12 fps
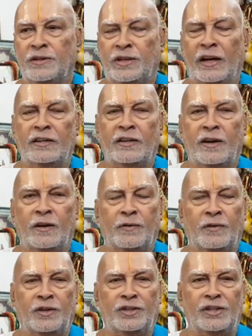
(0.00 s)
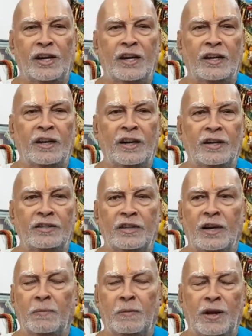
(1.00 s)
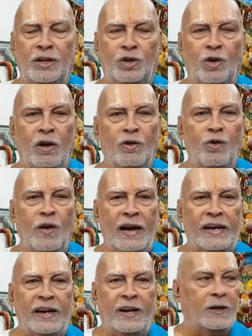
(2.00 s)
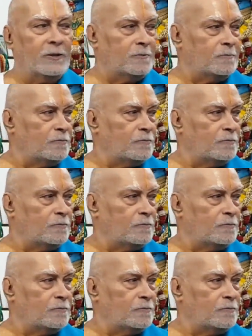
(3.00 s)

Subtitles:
center of Christianity is in a place called Vatican.